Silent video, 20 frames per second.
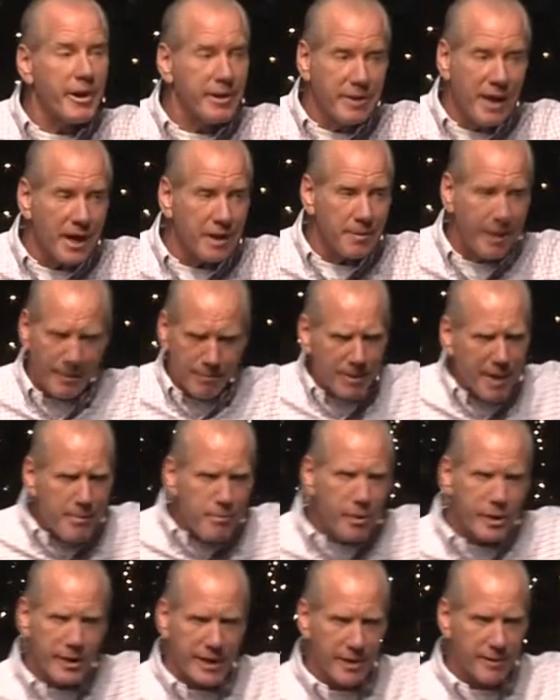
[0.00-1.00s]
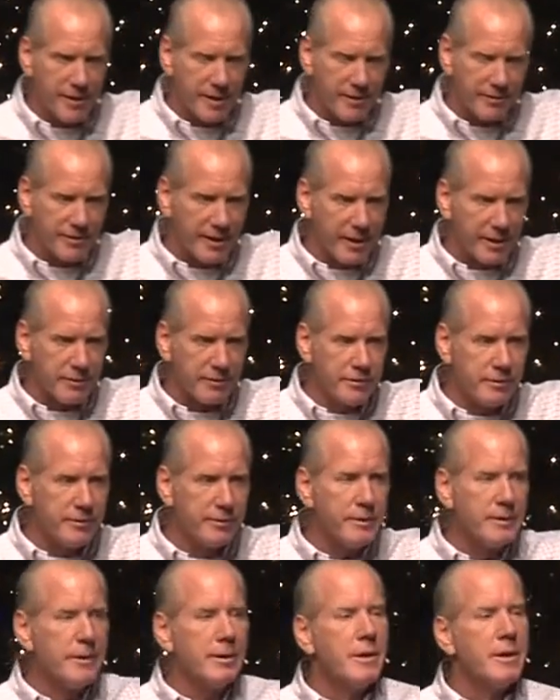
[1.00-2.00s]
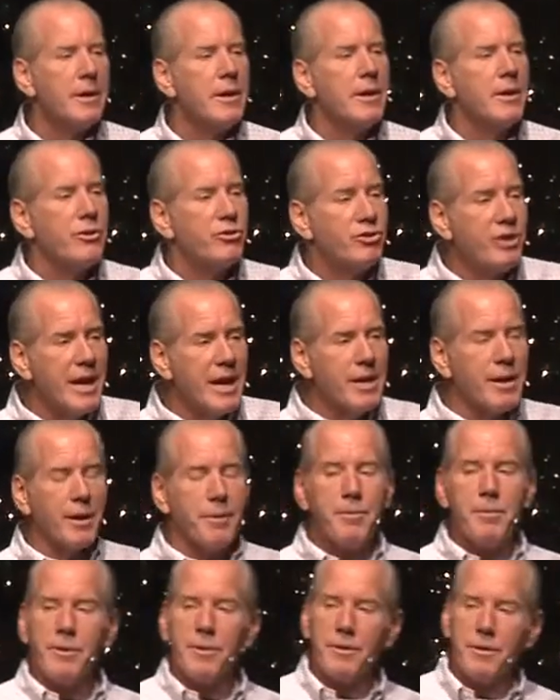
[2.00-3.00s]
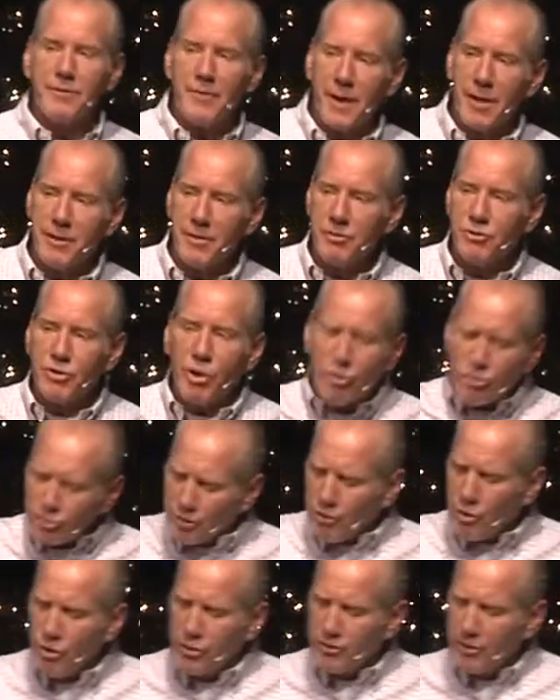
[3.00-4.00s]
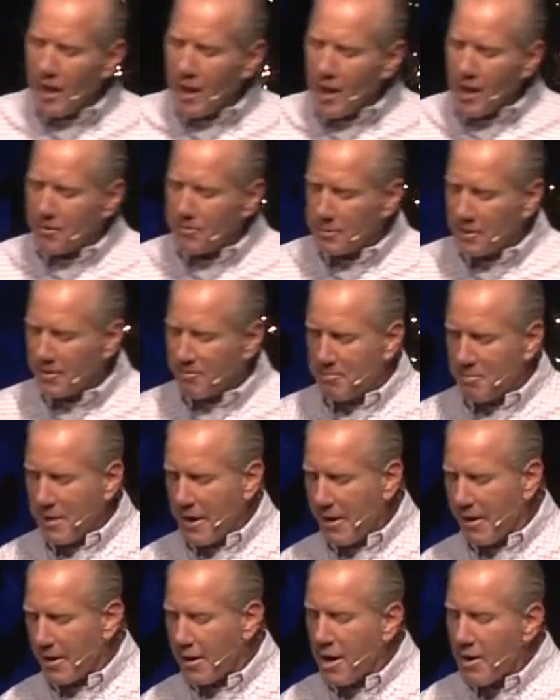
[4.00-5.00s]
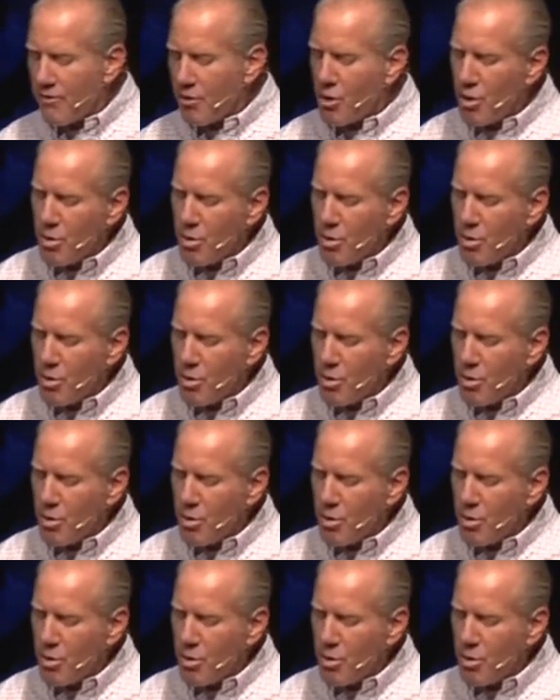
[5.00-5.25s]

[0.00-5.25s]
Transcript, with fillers: already talked about. They bookend these things. Jacob, the father of Joseph, who's the husband of Mary, of